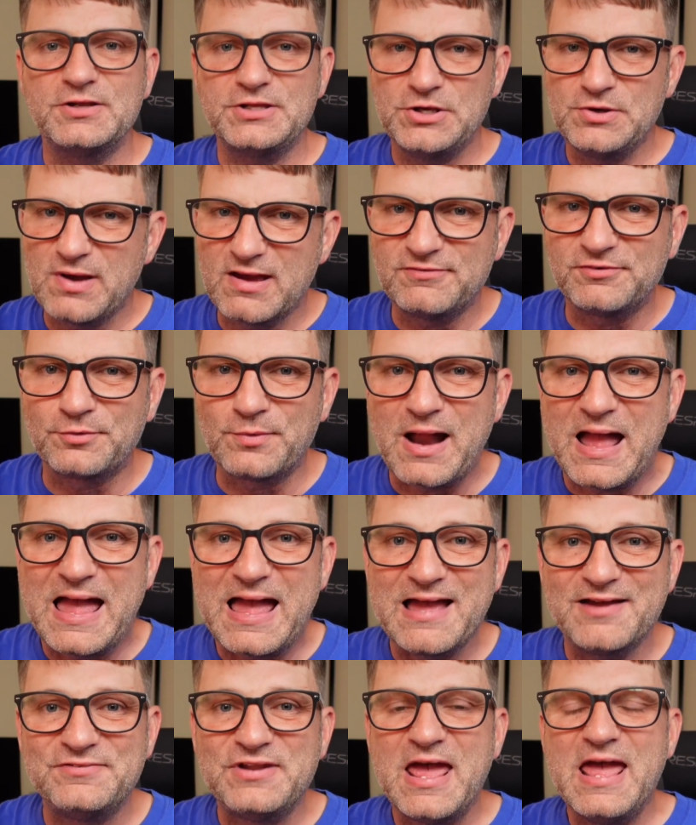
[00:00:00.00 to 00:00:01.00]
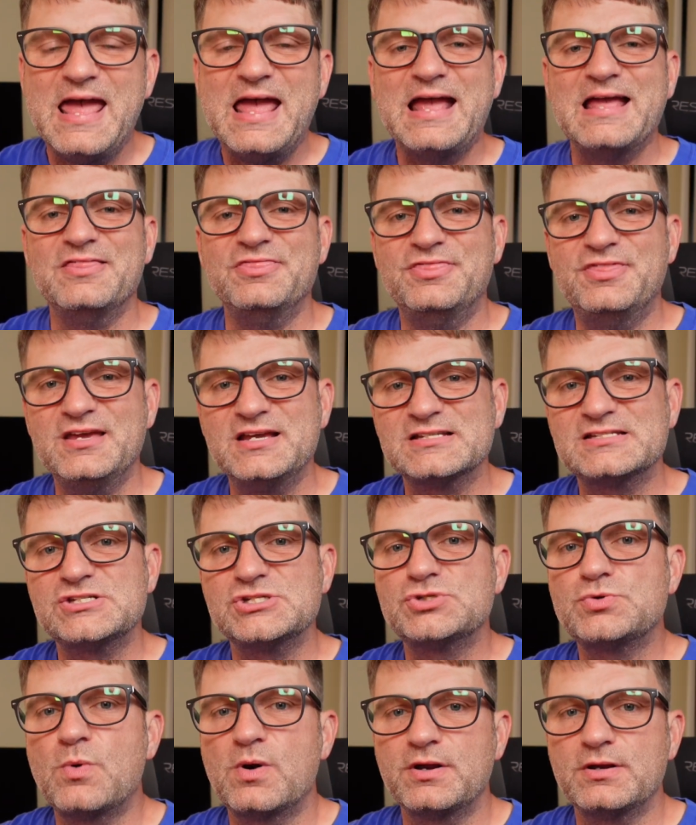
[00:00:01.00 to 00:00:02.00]
You have arrived, and this
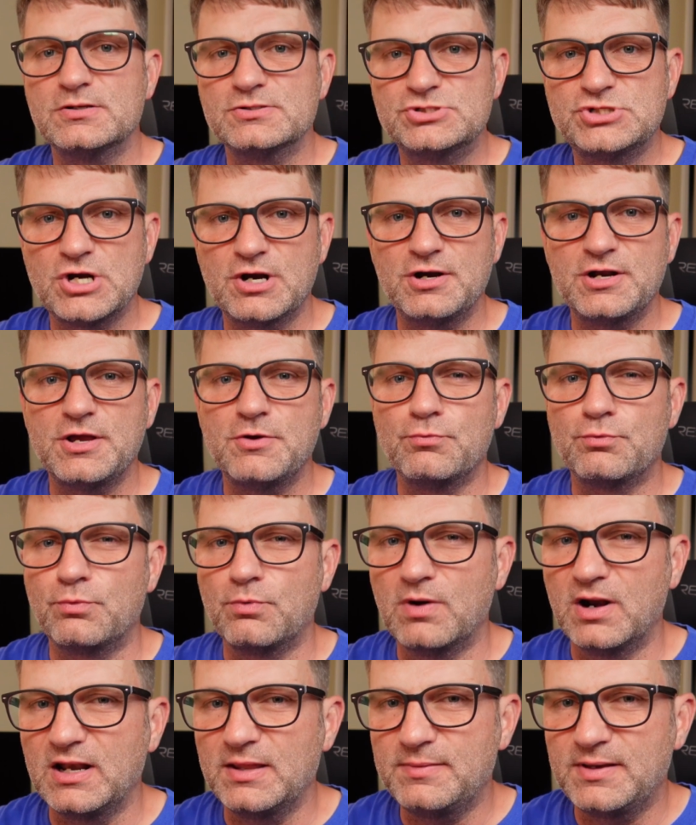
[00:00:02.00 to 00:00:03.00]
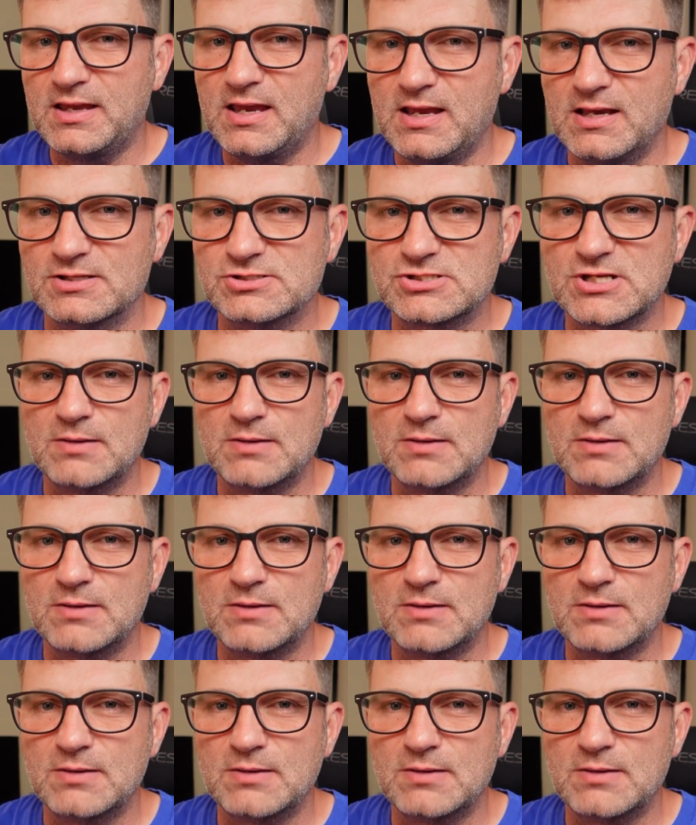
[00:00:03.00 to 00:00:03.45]
is where your journey really begins.